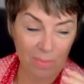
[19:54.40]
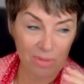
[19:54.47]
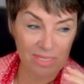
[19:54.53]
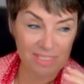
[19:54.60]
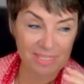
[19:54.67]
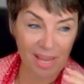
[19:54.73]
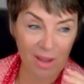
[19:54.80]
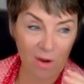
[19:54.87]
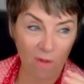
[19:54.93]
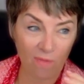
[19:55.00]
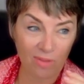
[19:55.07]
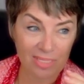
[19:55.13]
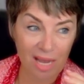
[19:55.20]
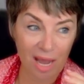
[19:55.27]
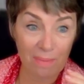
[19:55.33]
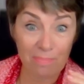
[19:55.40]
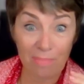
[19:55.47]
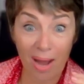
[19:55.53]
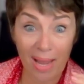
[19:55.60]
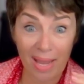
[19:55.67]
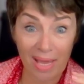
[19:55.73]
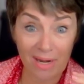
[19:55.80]
We say all the time,
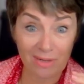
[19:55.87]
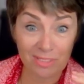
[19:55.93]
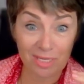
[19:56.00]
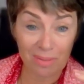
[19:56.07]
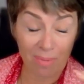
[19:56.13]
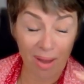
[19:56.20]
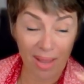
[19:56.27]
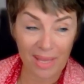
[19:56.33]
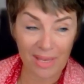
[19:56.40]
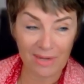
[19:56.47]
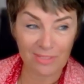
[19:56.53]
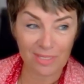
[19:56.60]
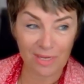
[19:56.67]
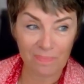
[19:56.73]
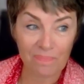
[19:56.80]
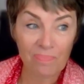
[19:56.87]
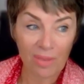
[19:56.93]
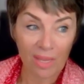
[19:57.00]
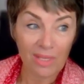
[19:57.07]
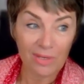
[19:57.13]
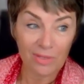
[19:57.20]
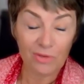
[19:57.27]
my energy, my energy.
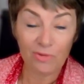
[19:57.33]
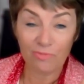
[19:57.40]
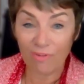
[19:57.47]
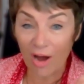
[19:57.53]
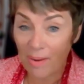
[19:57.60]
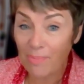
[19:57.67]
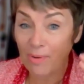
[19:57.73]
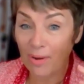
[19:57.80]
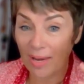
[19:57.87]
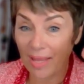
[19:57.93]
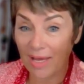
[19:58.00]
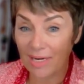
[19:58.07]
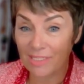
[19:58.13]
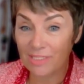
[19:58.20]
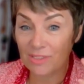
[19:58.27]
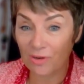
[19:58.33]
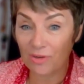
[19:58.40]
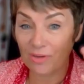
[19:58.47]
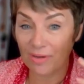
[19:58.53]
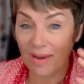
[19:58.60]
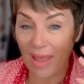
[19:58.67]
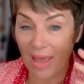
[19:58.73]
You're vibrating at a
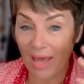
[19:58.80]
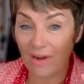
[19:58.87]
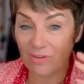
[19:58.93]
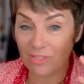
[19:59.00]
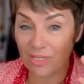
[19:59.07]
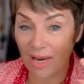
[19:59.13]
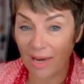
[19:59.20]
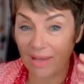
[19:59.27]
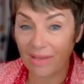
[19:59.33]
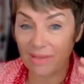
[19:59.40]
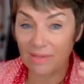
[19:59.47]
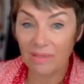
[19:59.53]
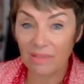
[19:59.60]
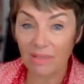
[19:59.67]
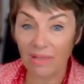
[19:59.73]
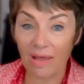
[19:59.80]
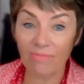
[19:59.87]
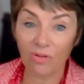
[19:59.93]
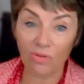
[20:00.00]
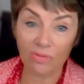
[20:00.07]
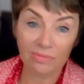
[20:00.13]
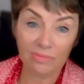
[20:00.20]
certain energetic
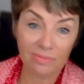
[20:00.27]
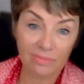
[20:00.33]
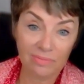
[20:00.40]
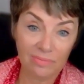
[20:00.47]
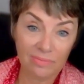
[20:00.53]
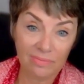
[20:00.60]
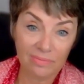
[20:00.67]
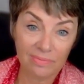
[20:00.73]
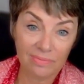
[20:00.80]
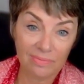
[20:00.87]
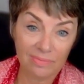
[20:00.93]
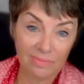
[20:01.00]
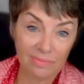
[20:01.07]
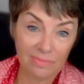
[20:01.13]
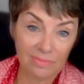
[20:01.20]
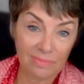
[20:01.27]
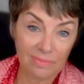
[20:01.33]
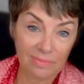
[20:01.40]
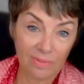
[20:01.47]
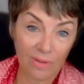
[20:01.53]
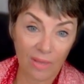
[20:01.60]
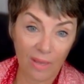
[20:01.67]
level.
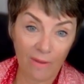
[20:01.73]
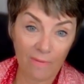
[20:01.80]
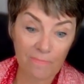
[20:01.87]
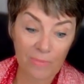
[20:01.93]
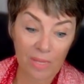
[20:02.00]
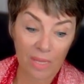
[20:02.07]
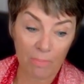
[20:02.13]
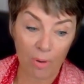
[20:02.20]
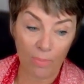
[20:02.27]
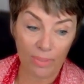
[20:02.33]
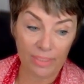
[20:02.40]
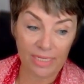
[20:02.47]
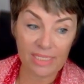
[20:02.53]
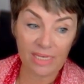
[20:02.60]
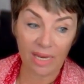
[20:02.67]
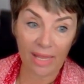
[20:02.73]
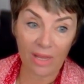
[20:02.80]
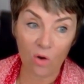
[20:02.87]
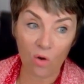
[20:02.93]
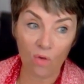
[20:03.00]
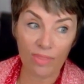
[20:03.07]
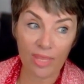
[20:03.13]
Okay? But we need to
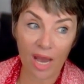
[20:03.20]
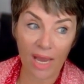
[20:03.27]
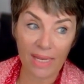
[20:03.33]
let go of the